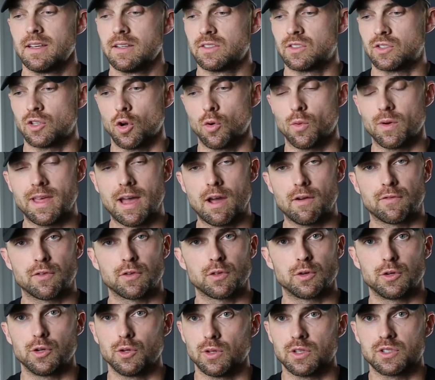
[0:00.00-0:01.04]
So without
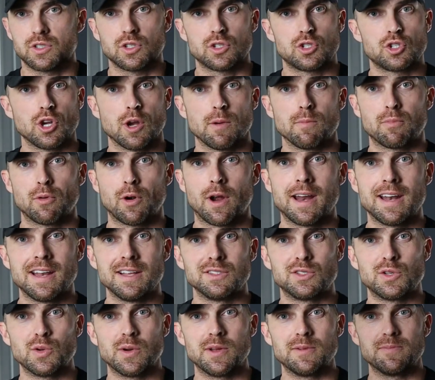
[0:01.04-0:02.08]
further ado, let's just jump right
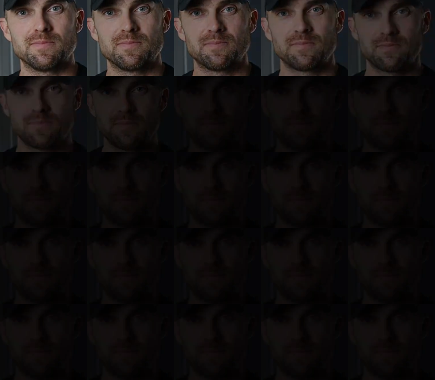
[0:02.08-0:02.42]
into it.